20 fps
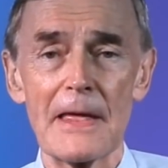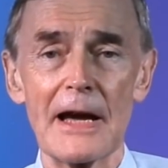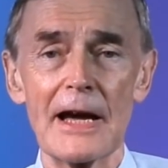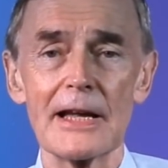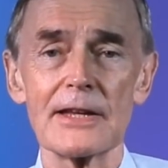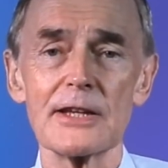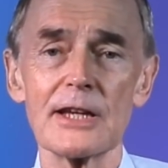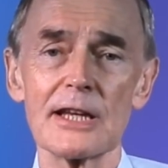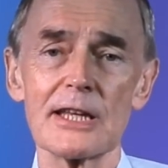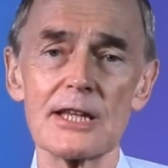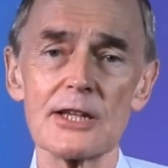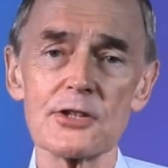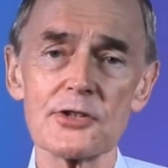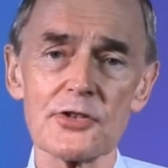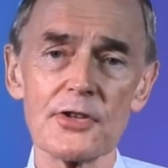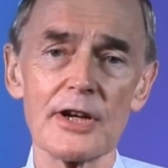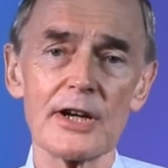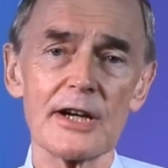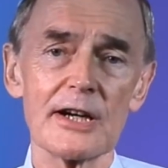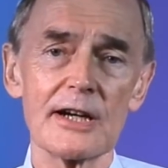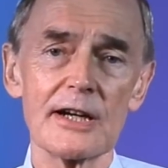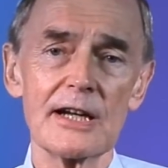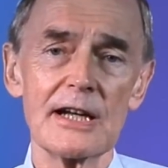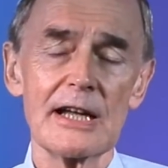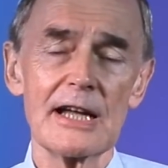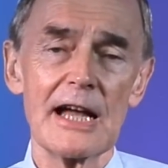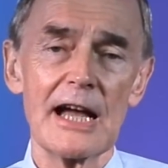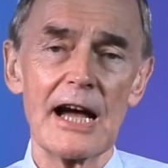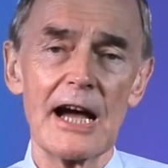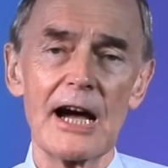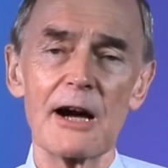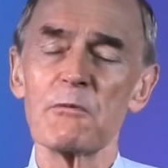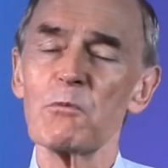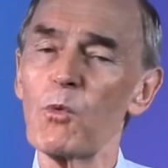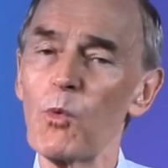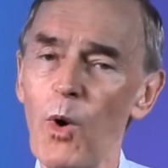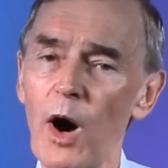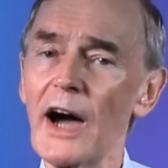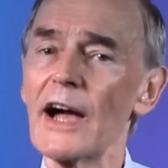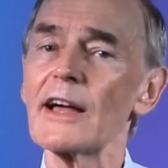And yet he's there,
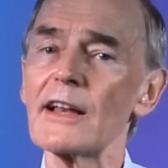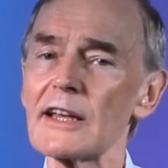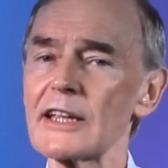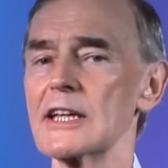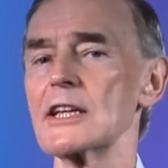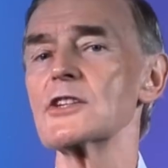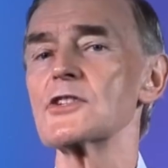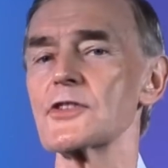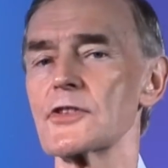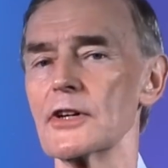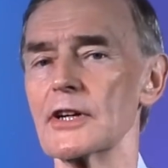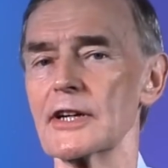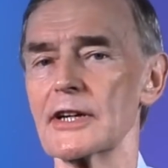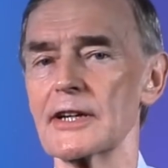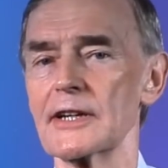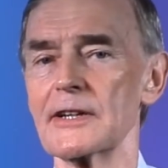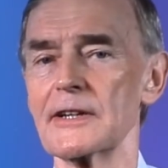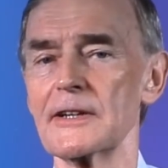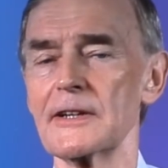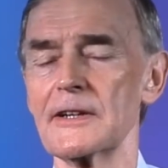and while he's there,